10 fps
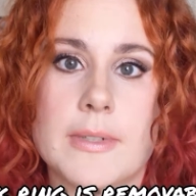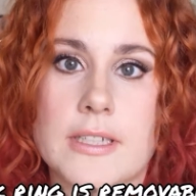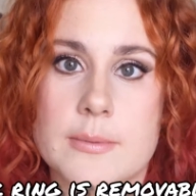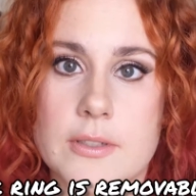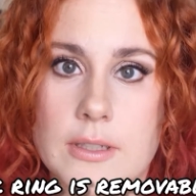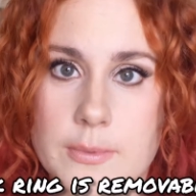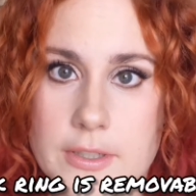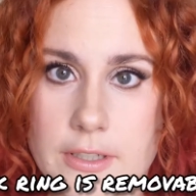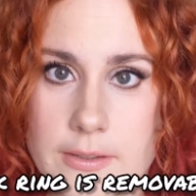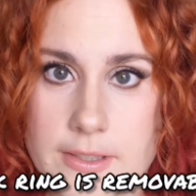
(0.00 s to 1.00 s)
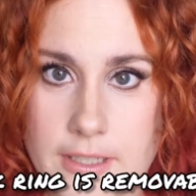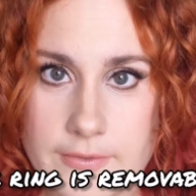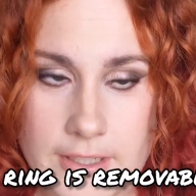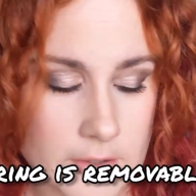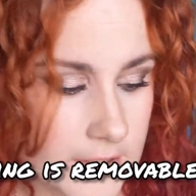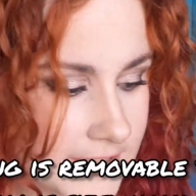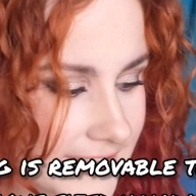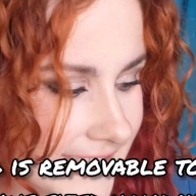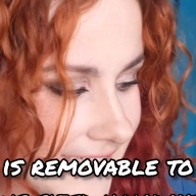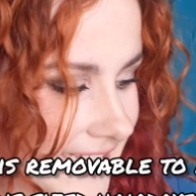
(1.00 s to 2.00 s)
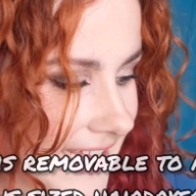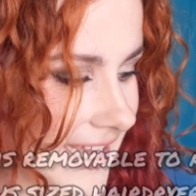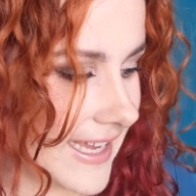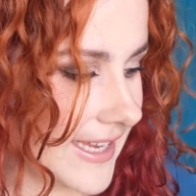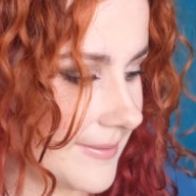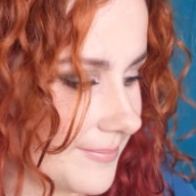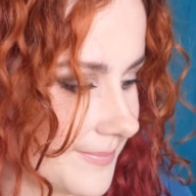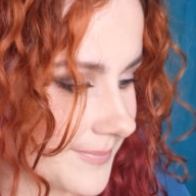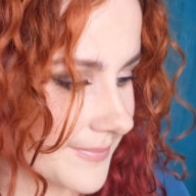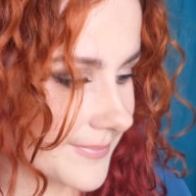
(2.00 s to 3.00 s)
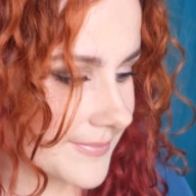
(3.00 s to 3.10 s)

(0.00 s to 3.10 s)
my husband I wouldn't lose, I've now lost. Um,